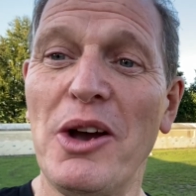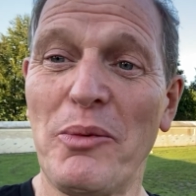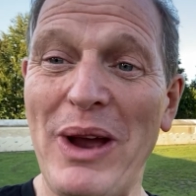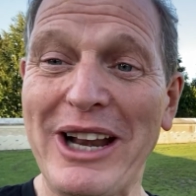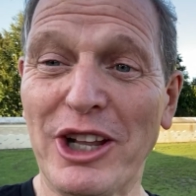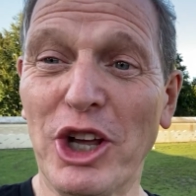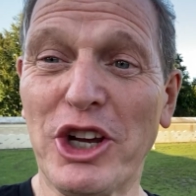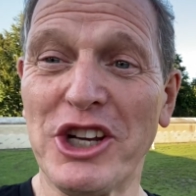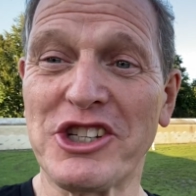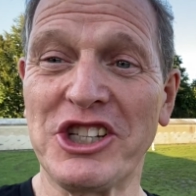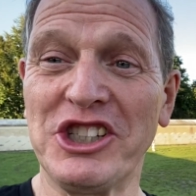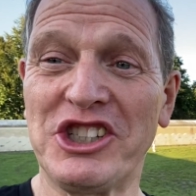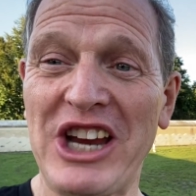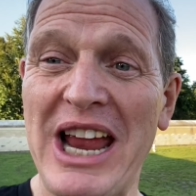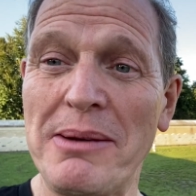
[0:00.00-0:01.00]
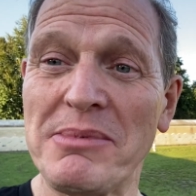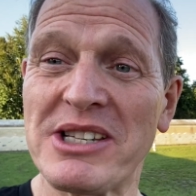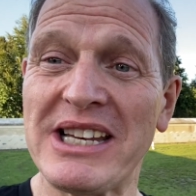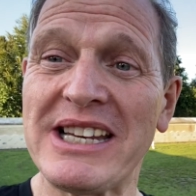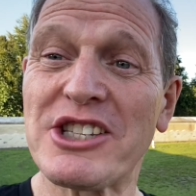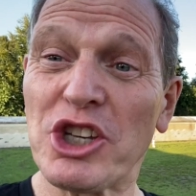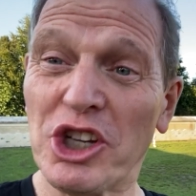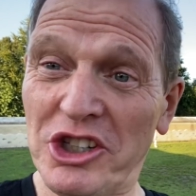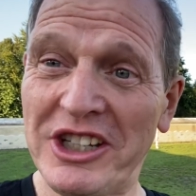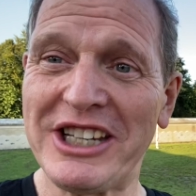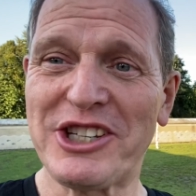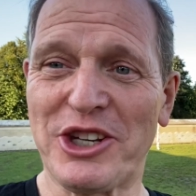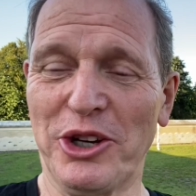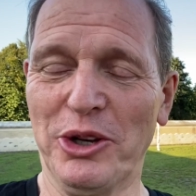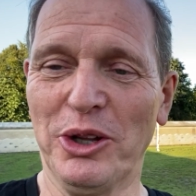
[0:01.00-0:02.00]
We had a look at St James's Sunday
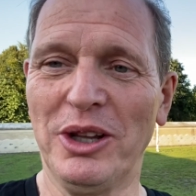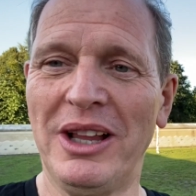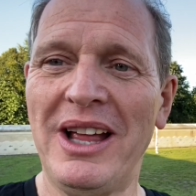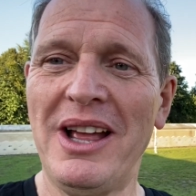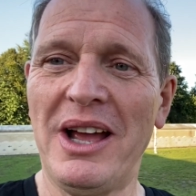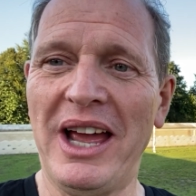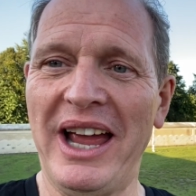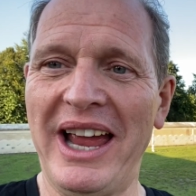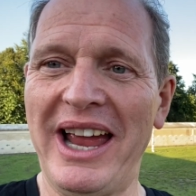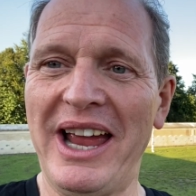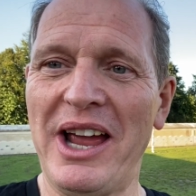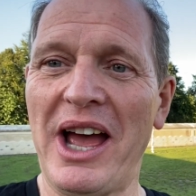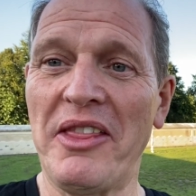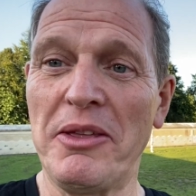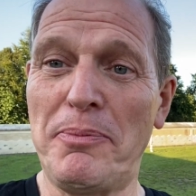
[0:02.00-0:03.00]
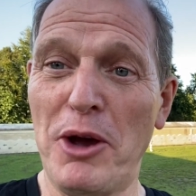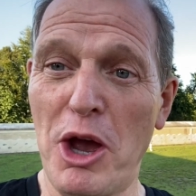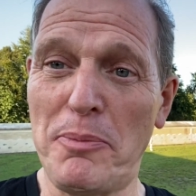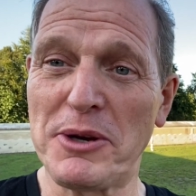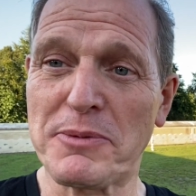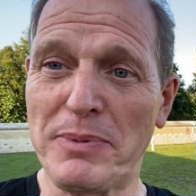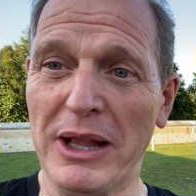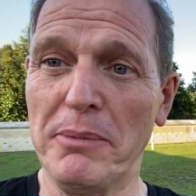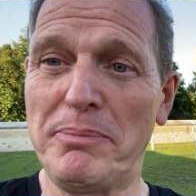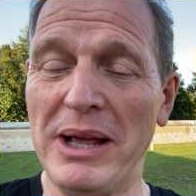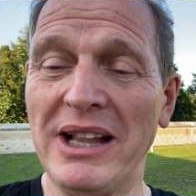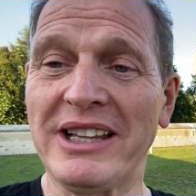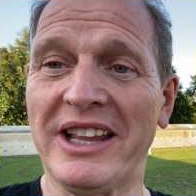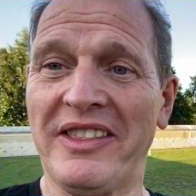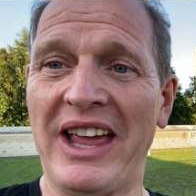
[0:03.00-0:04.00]
School and the purpose-built
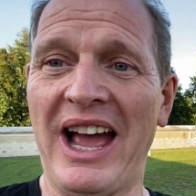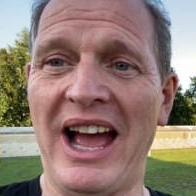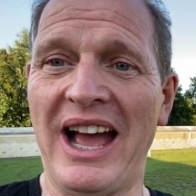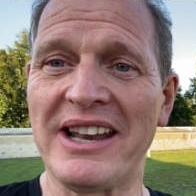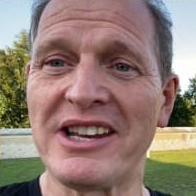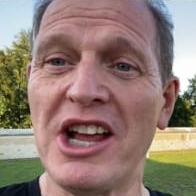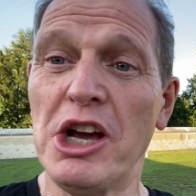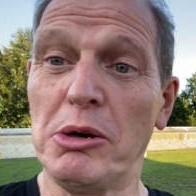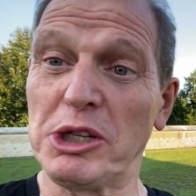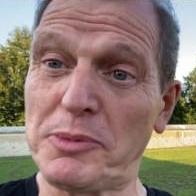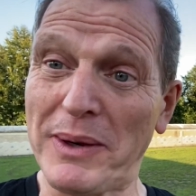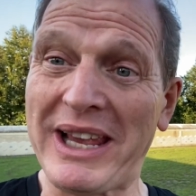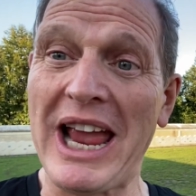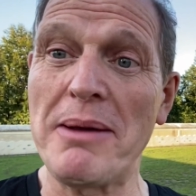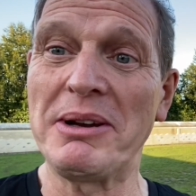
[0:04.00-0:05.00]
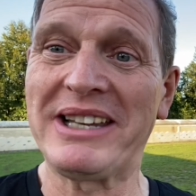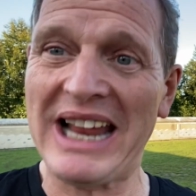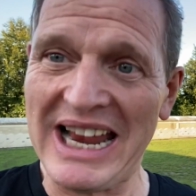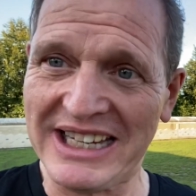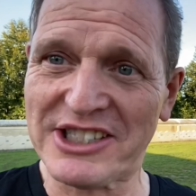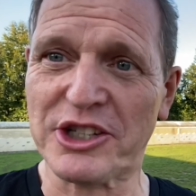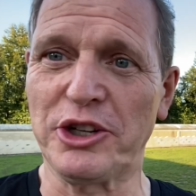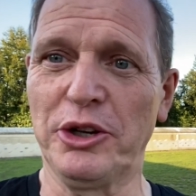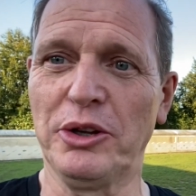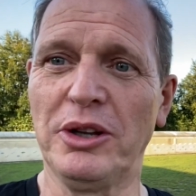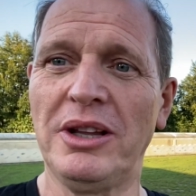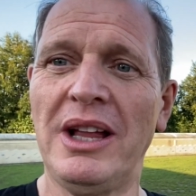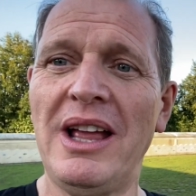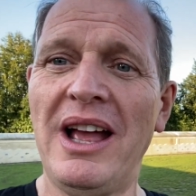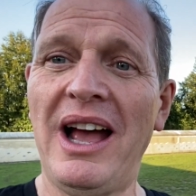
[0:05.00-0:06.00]
building they had, which became a day school,
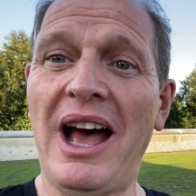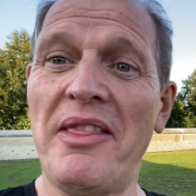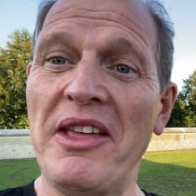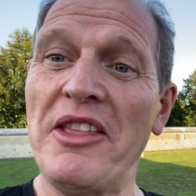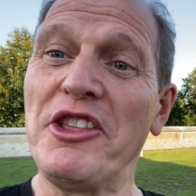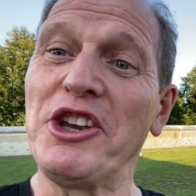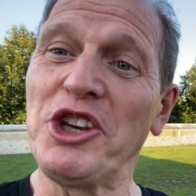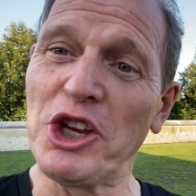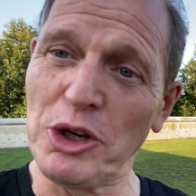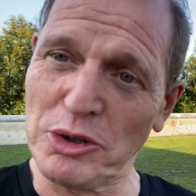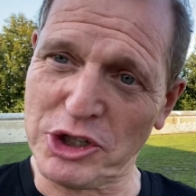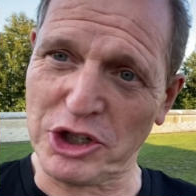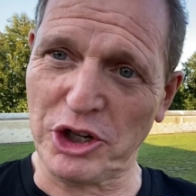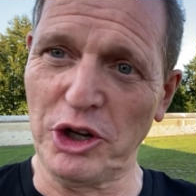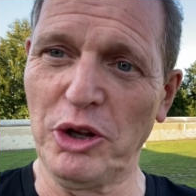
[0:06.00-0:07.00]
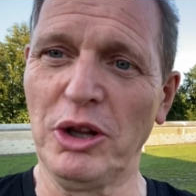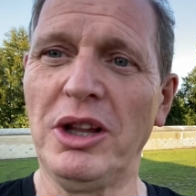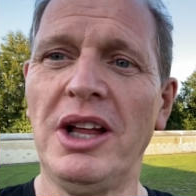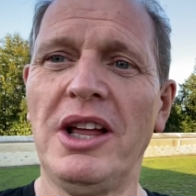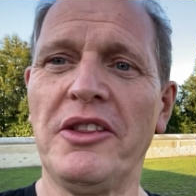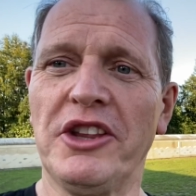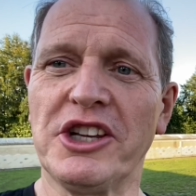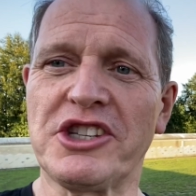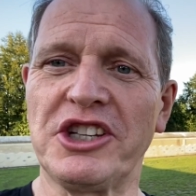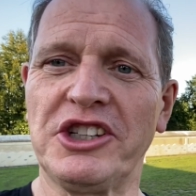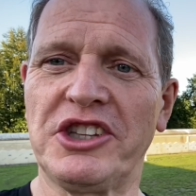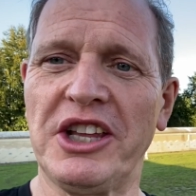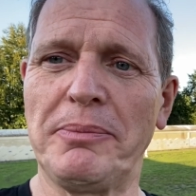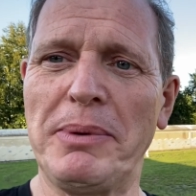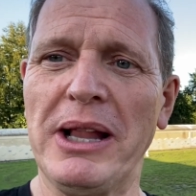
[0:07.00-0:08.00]
and then the new school that
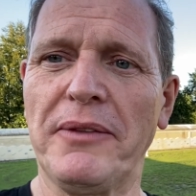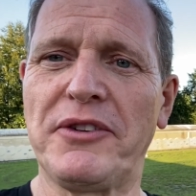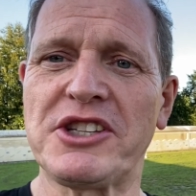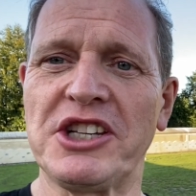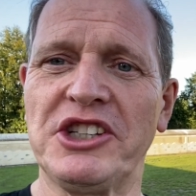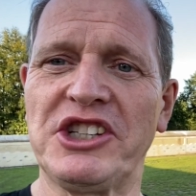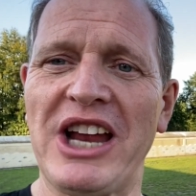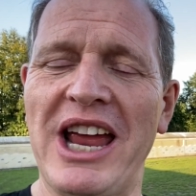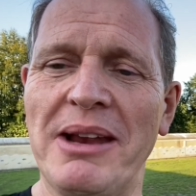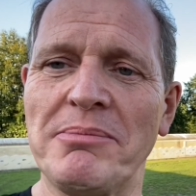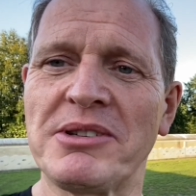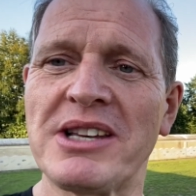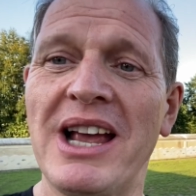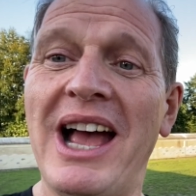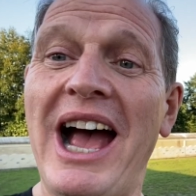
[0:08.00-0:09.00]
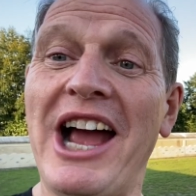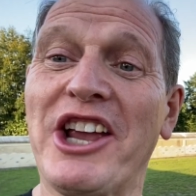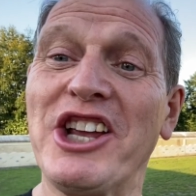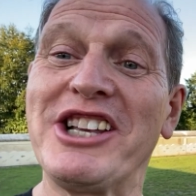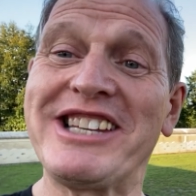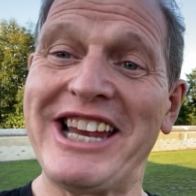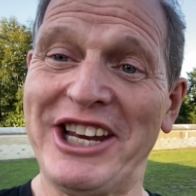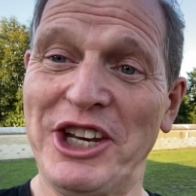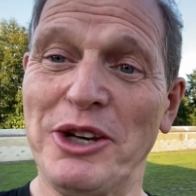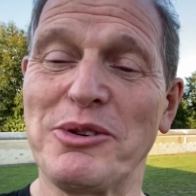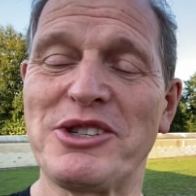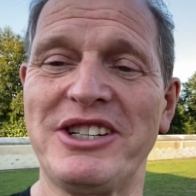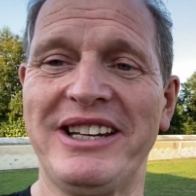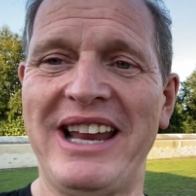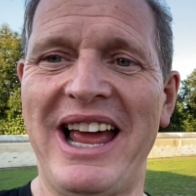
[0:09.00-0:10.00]
they built for St James and continues
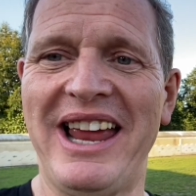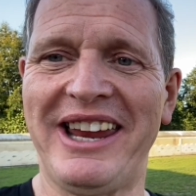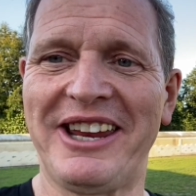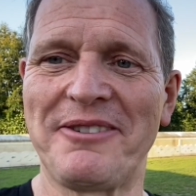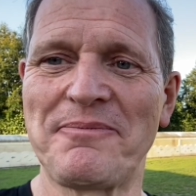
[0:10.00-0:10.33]
today.